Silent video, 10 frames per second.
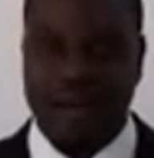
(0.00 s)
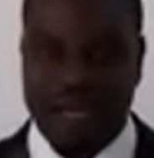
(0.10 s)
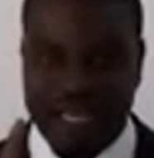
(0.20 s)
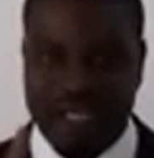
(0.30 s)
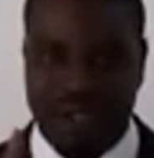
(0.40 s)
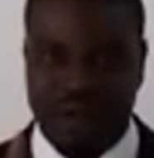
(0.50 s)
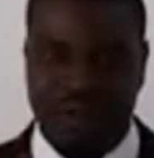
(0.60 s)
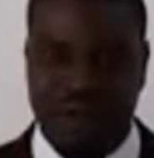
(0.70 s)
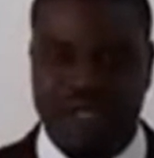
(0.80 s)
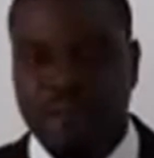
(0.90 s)
nation
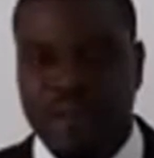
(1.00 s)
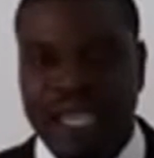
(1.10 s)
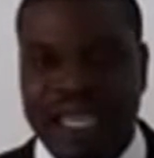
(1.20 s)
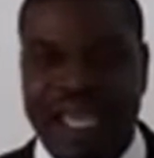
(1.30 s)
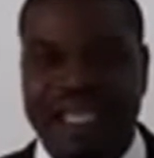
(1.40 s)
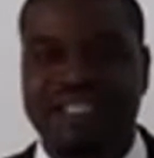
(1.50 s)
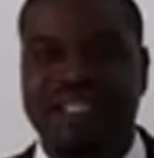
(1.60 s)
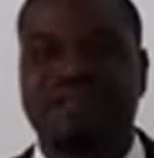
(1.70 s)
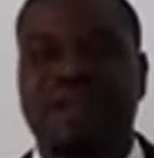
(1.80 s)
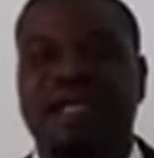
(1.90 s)
great. In
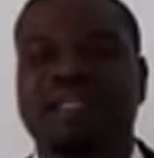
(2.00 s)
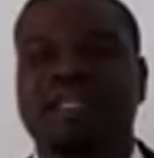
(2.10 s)
Nigeria,